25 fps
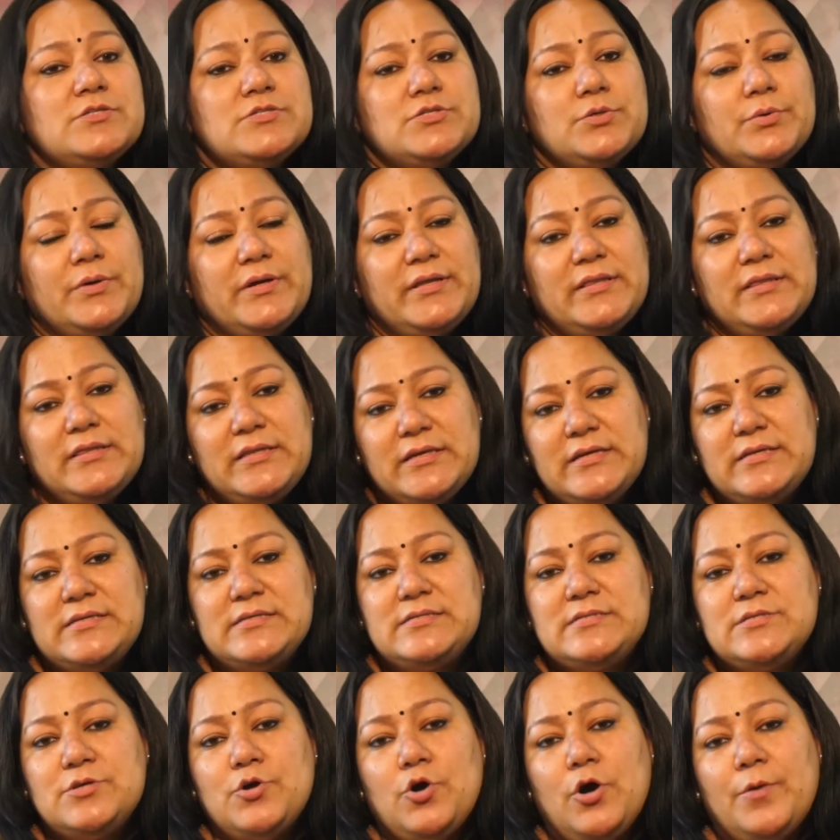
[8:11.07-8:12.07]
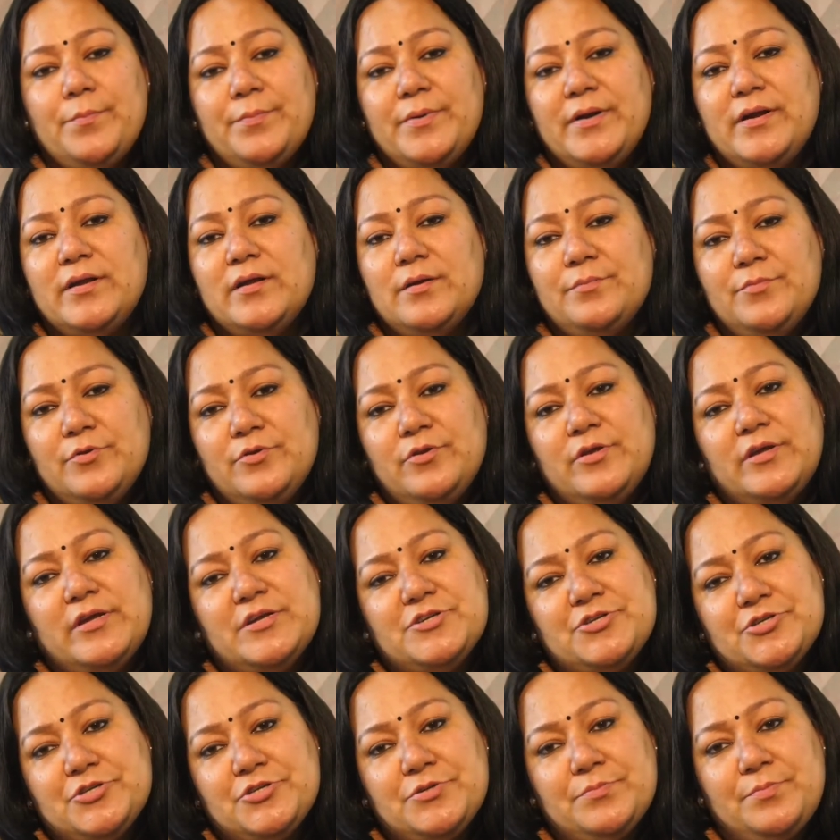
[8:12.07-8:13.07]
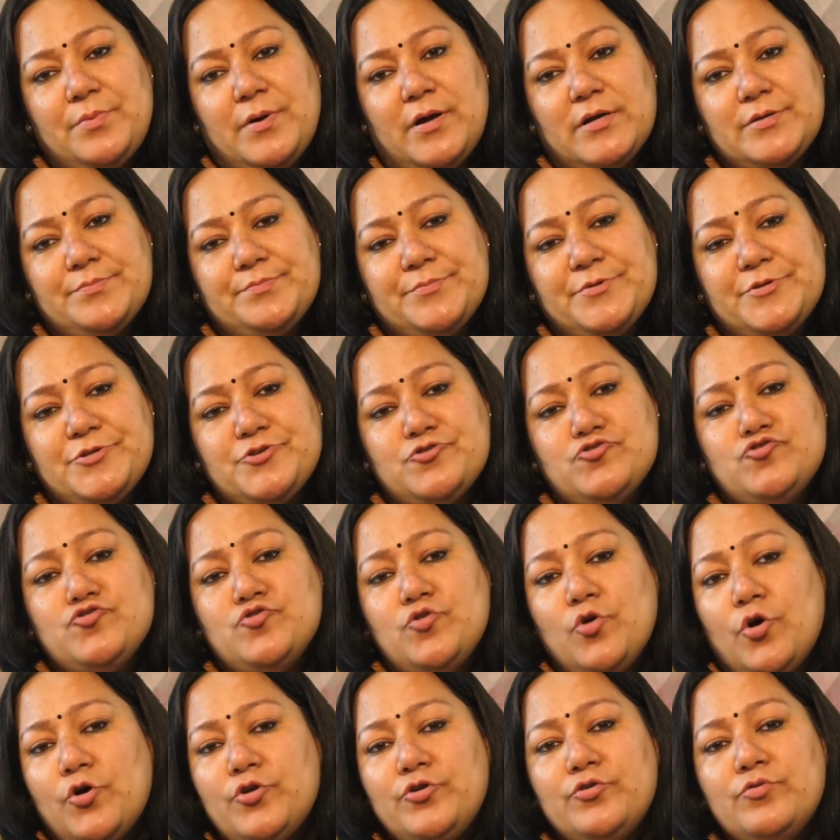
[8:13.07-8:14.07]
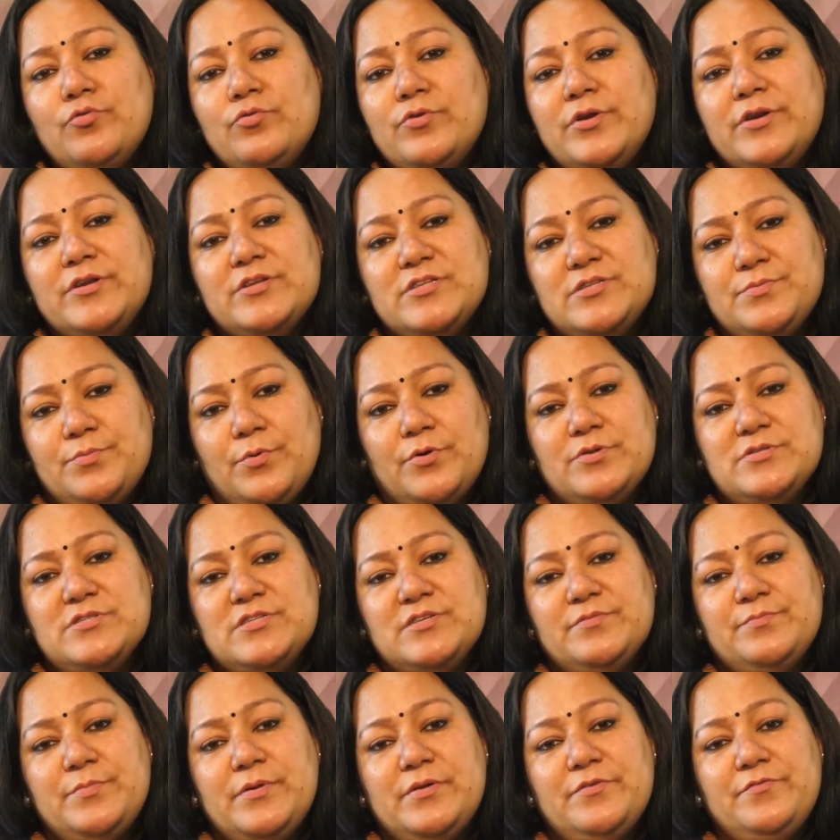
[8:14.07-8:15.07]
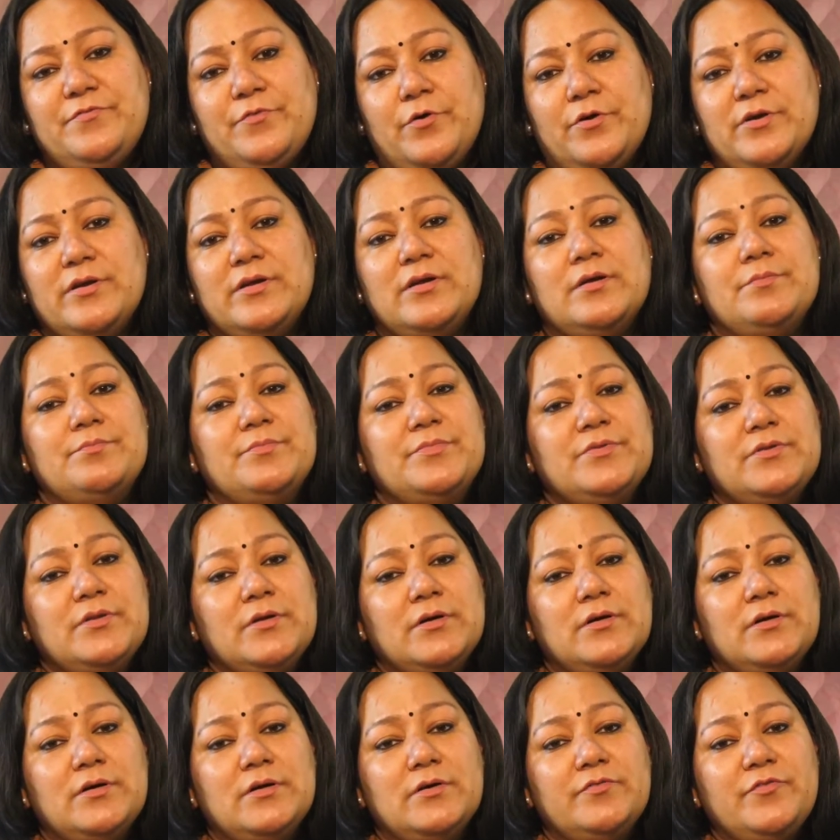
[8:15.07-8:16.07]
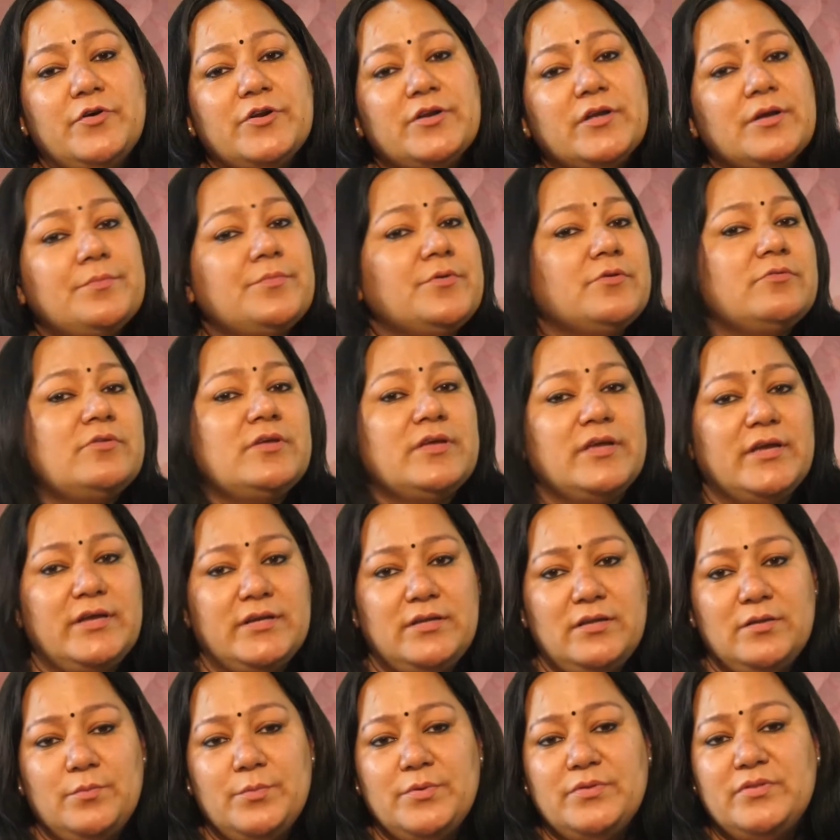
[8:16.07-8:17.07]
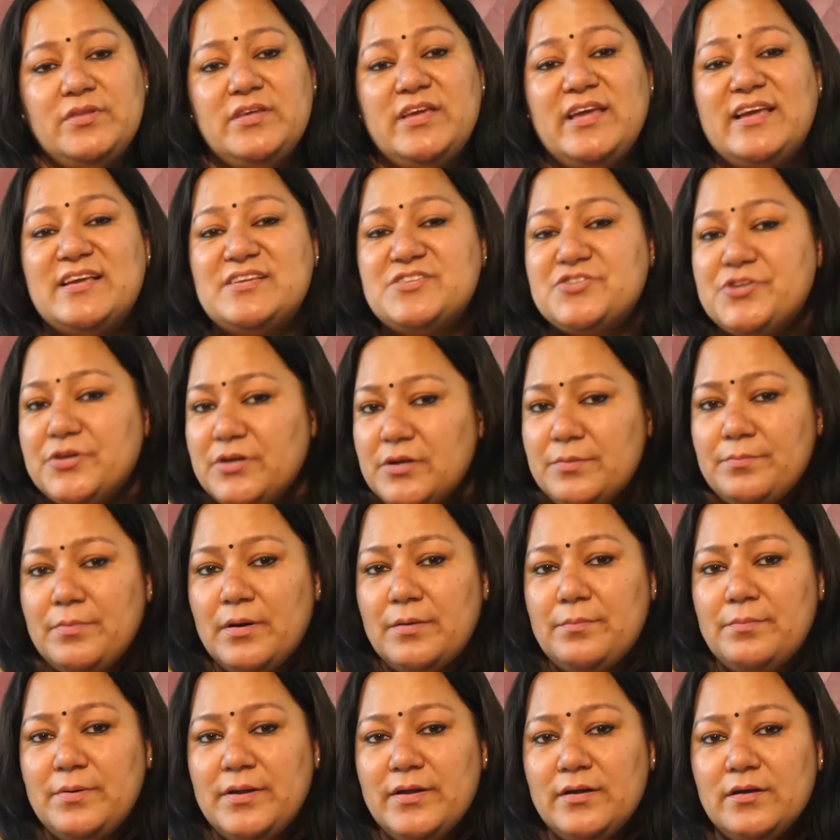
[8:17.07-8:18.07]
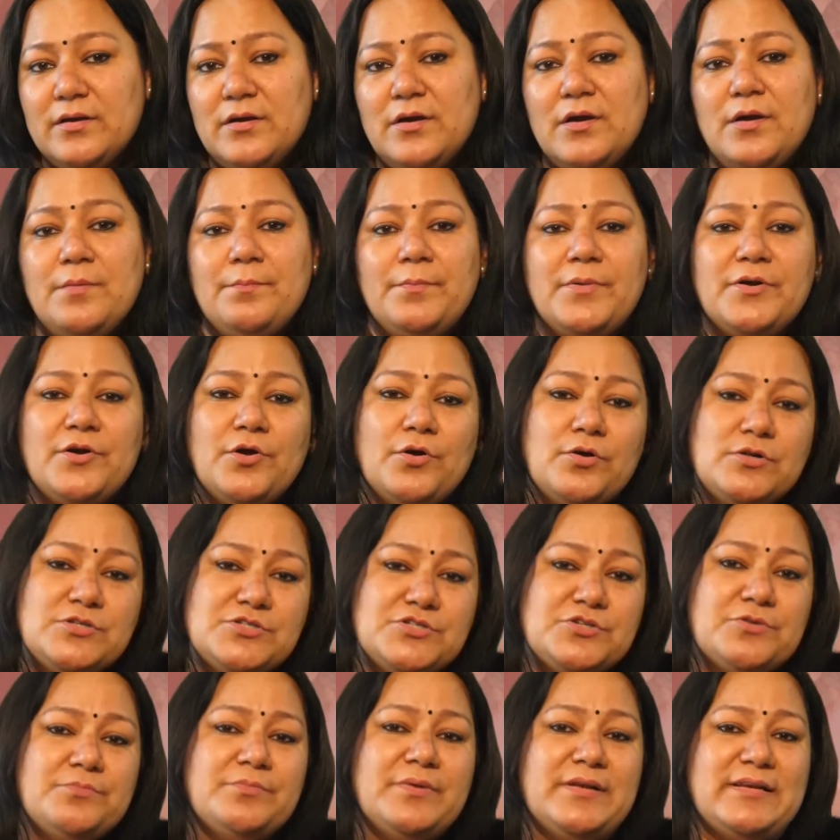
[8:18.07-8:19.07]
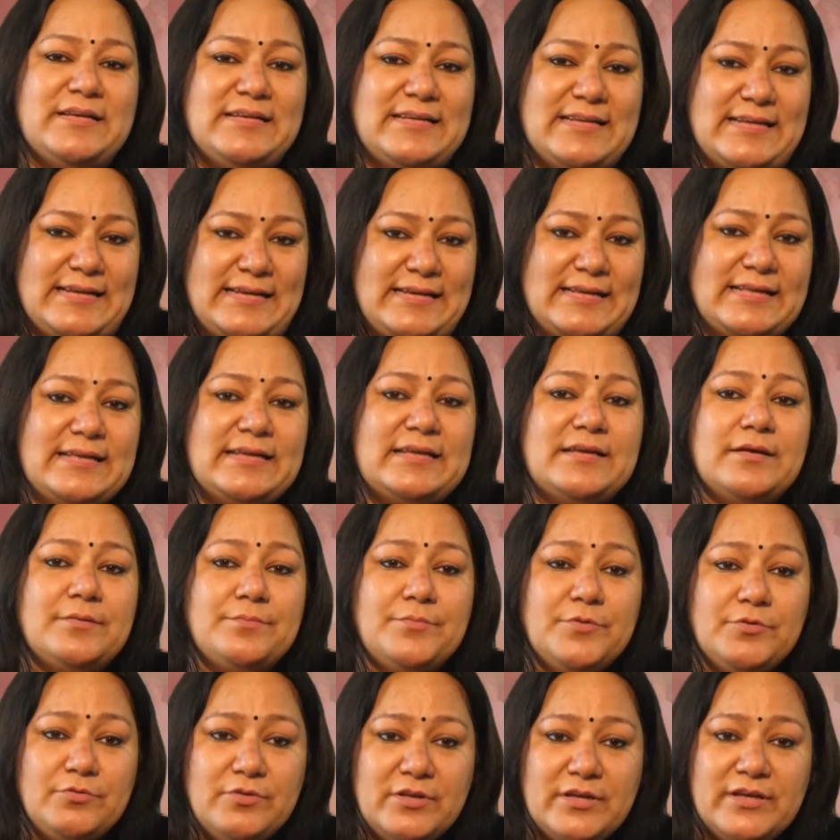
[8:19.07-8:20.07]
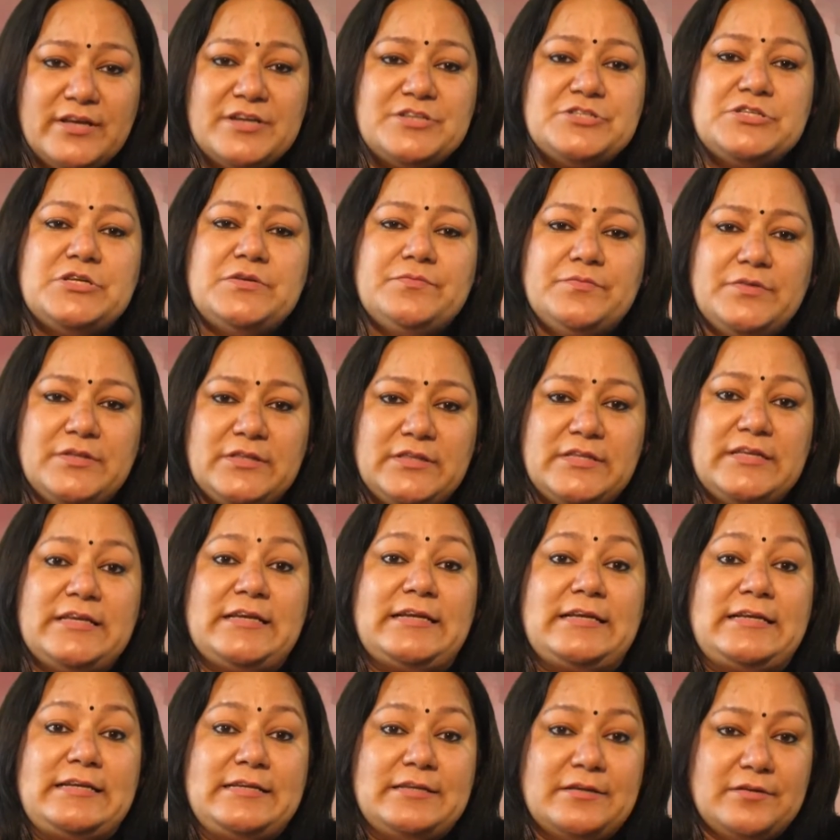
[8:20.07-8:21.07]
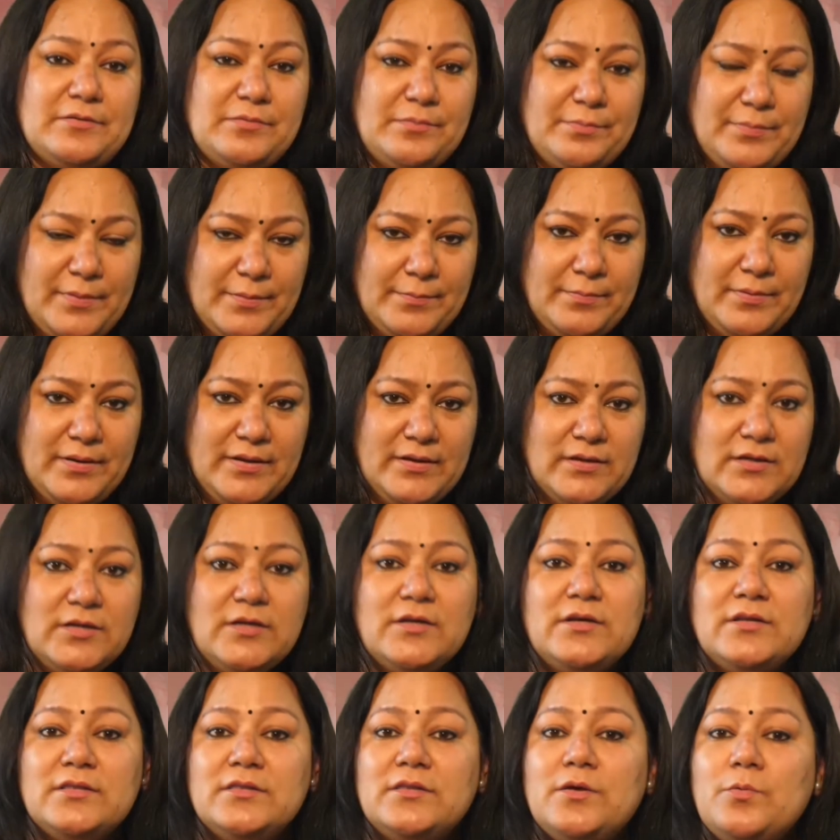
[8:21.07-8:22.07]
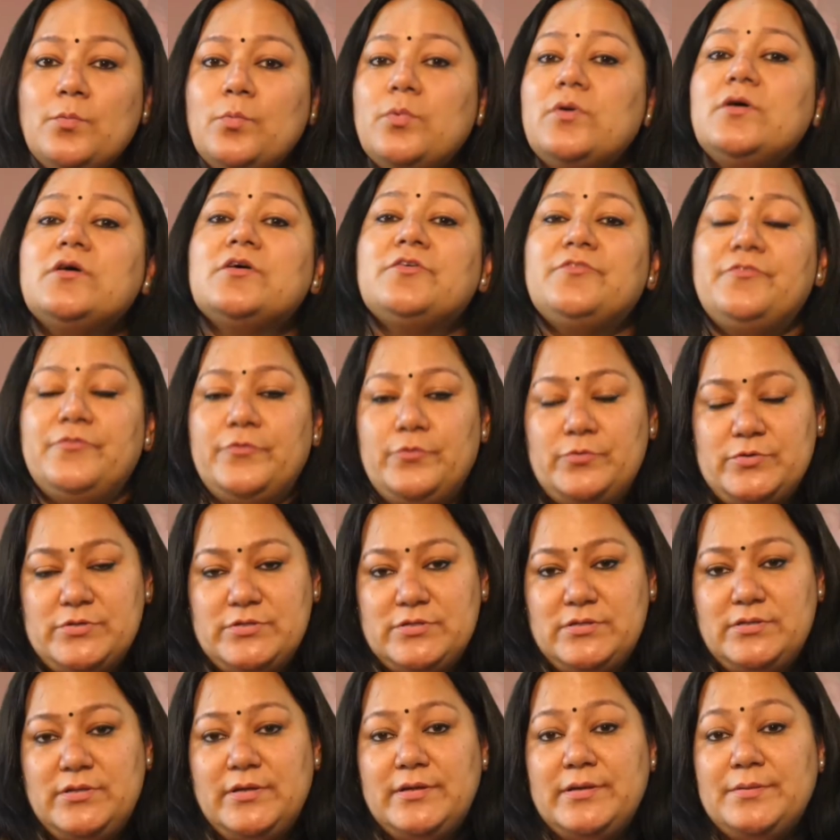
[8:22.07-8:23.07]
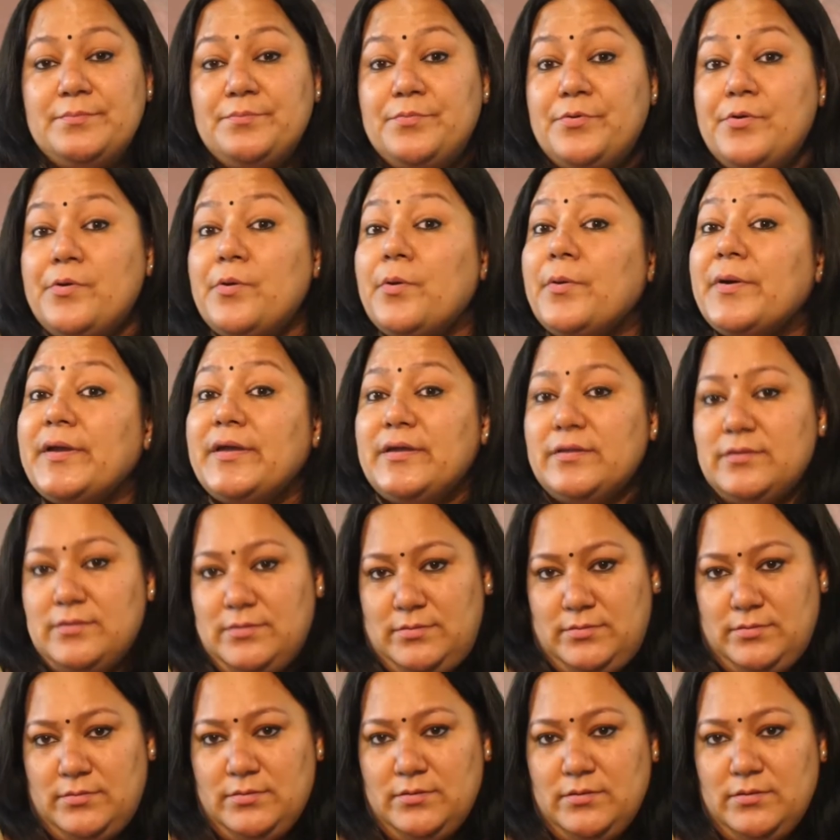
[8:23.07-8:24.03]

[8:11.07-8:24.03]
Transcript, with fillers: So in this corporate communication department not only responsible for com uh, for communicating with the external public but also maintaining communication with the internal public the workforce the employees